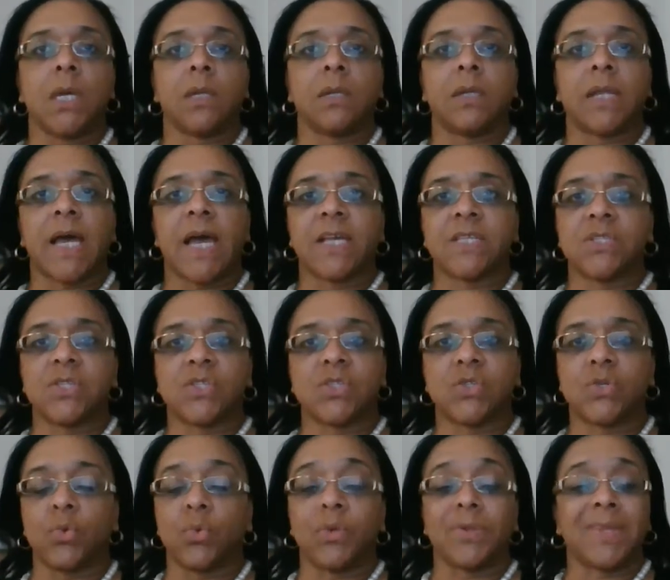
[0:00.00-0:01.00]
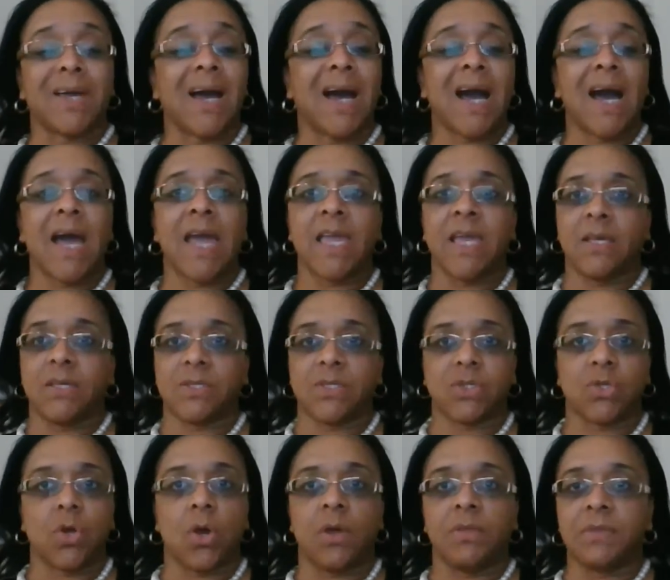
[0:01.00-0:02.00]
classes scored the
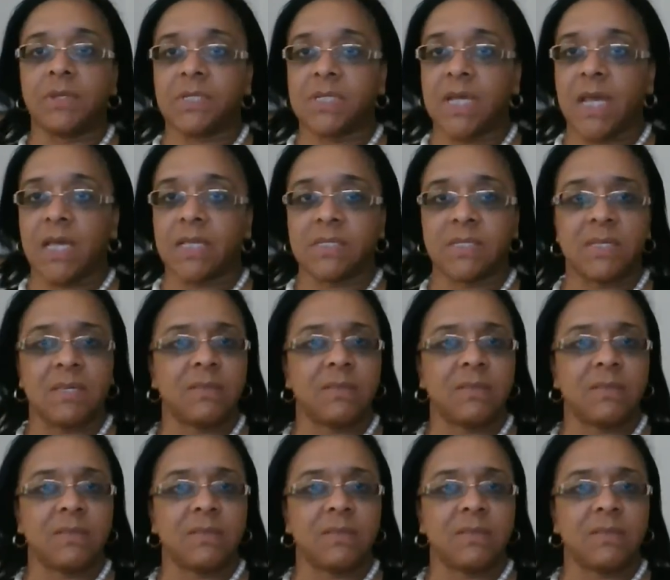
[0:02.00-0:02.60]
highest on the test.